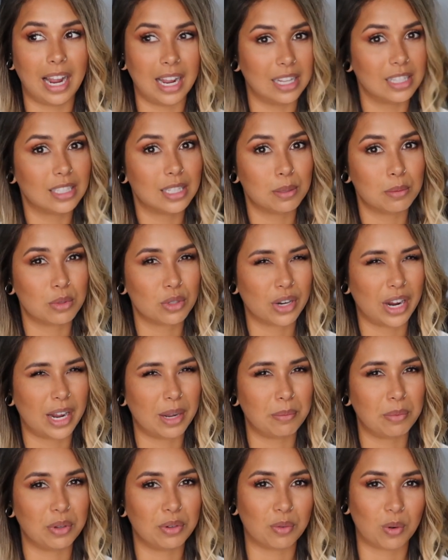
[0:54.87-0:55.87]
and
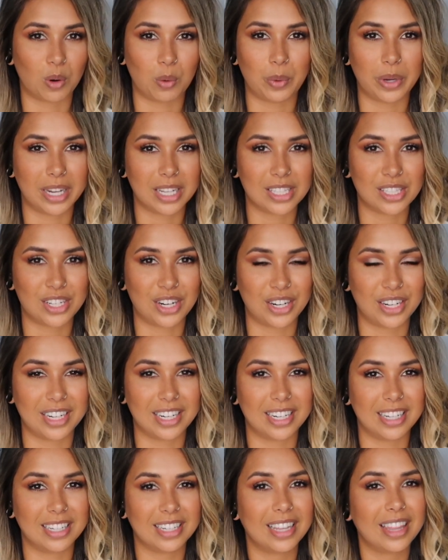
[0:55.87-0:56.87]
subscribe before we get
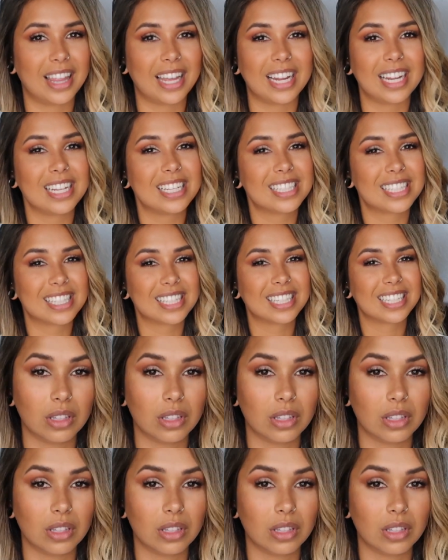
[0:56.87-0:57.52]
started. Thanks.